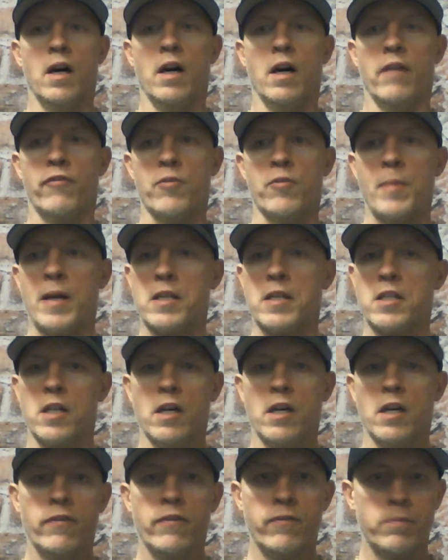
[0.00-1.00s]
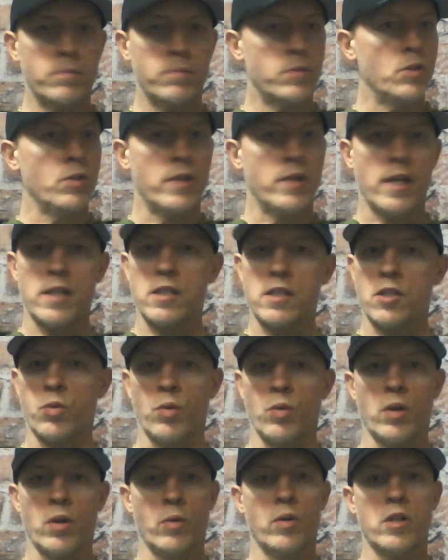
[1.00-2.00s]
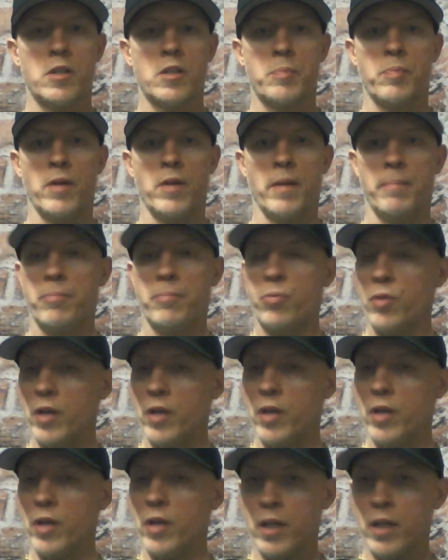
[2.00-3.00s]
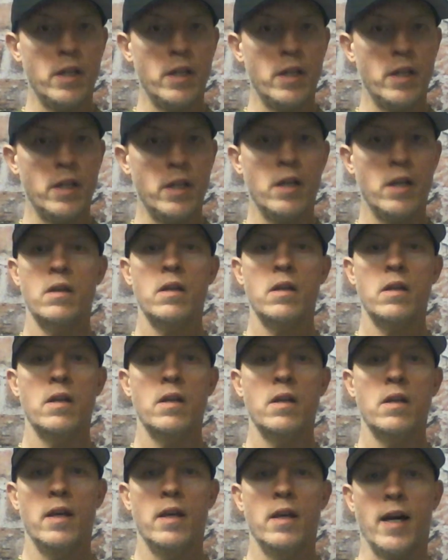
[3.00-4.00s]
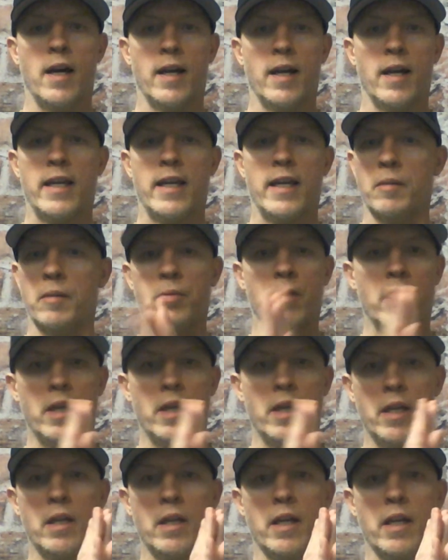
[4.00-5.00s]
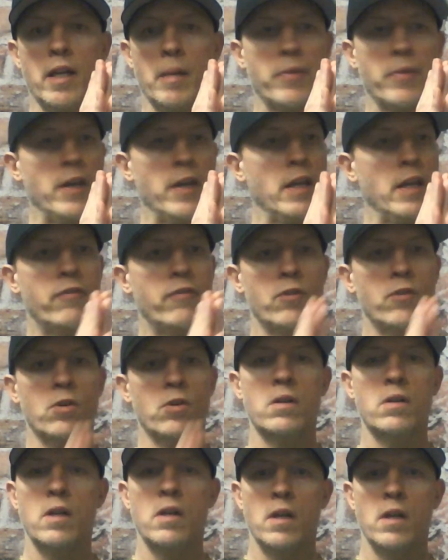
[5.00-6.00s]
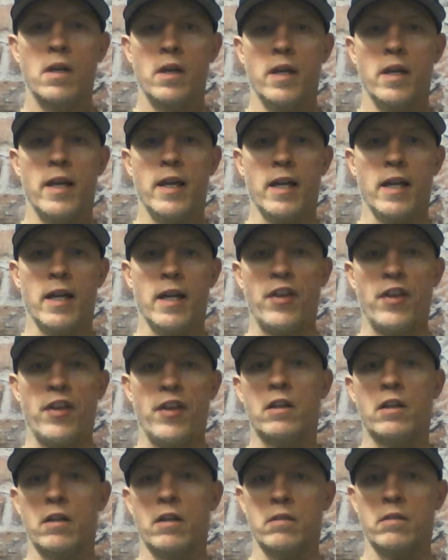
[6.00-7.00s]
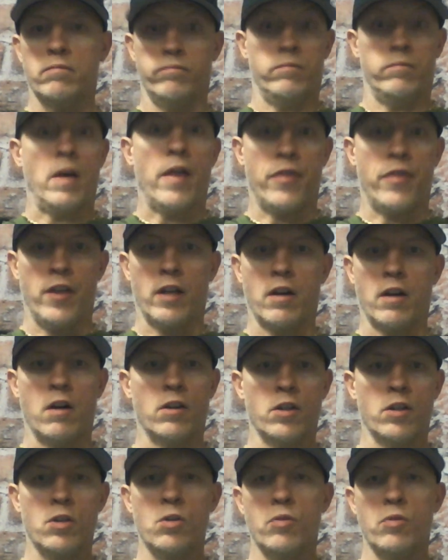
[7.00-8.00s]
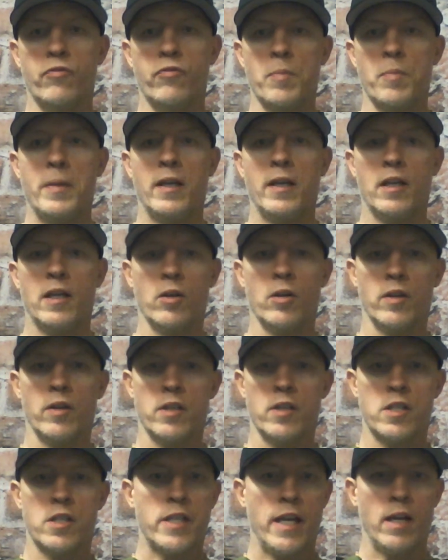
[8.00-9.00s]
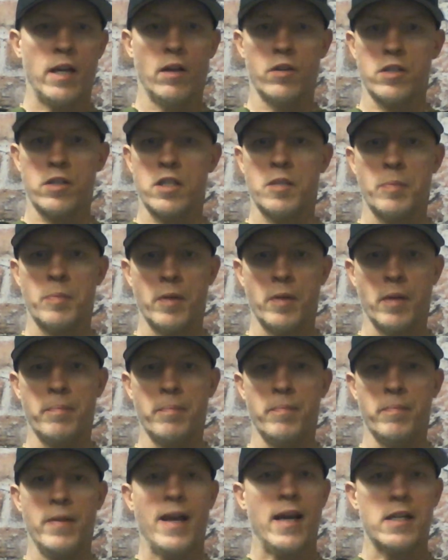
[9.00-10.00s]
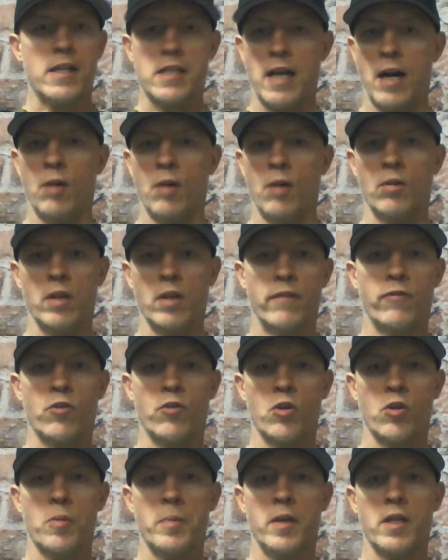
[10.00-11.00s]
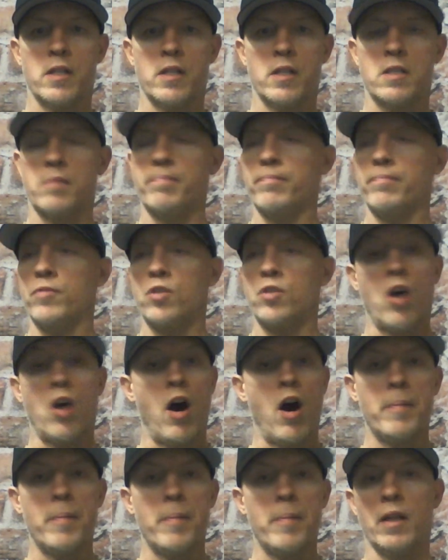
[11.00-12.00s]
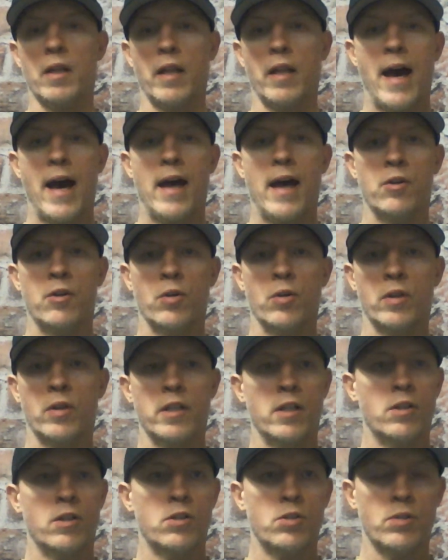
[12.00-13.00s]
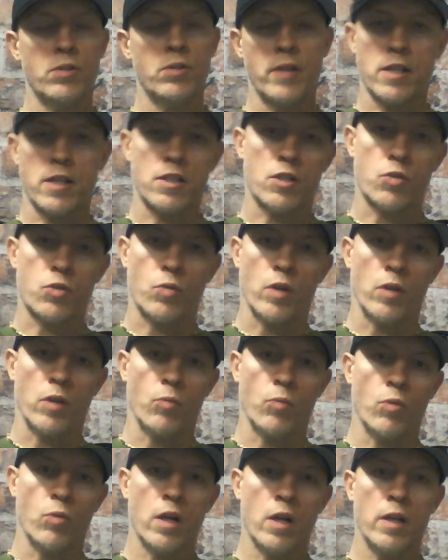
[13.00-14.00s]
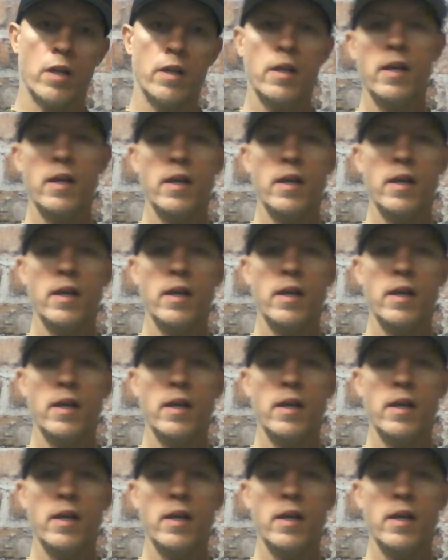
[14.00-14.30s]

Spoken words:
For myself, 2021's been a pretty good year. I can't complain and I'm thankful. And I thank all you for being here on this channel. This has been a nice outlet for me. It's taught me a lot during the year 2021.